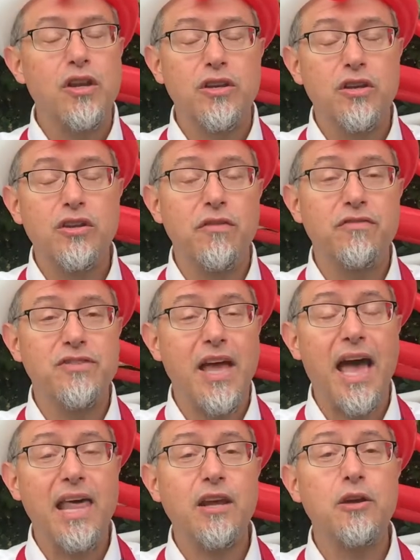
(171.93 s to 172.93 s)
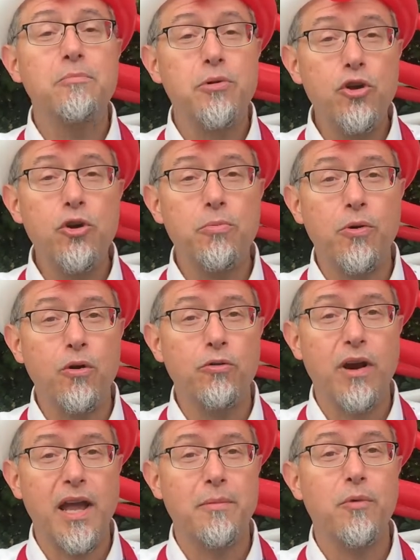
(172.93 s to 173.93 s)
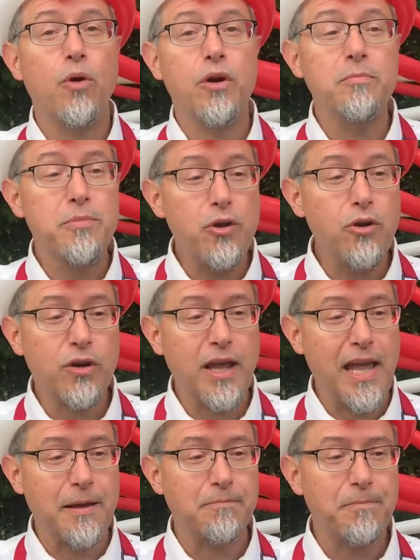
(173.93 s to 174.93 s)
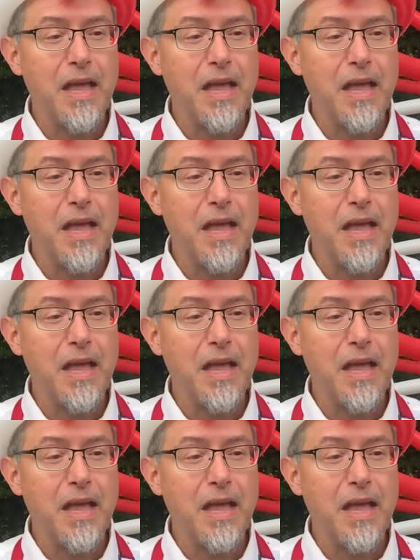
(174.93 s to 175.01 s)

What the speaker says: to design a computer program or computer game.